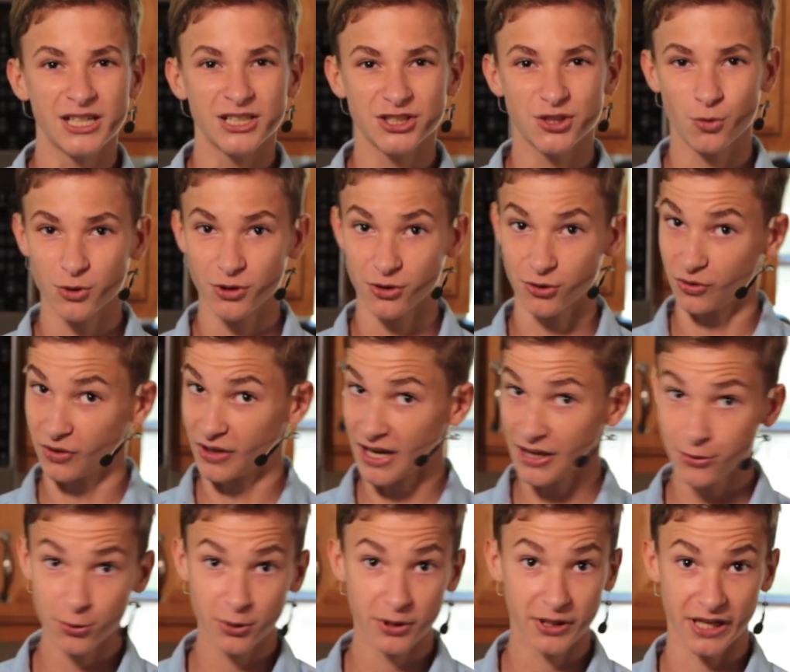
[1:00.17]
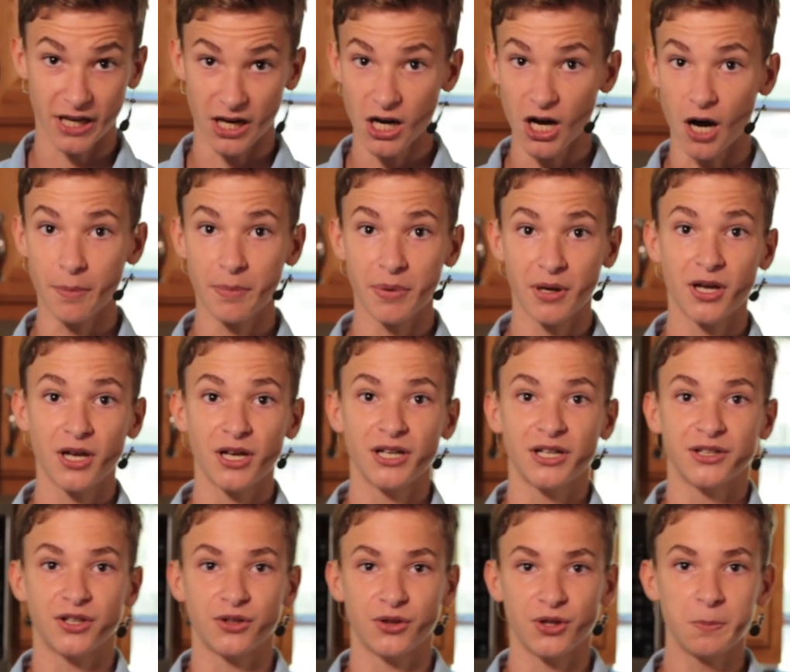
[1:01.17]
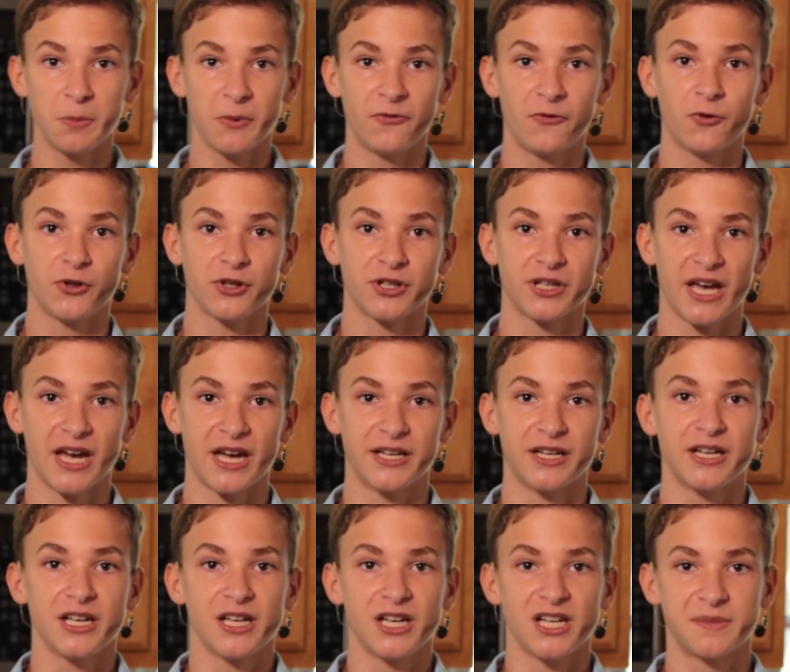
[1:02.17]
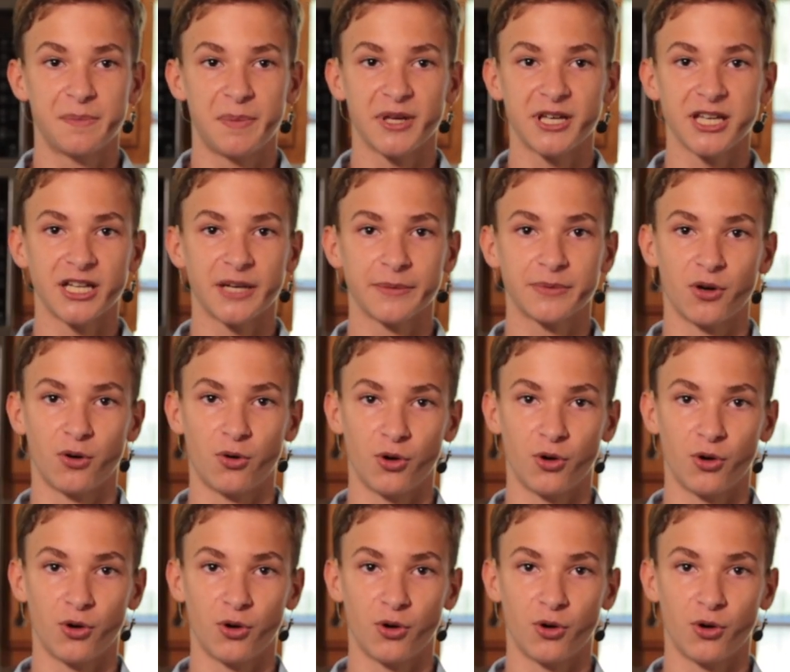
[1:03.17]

So when you're lathering up, the lipophilic end is picking up the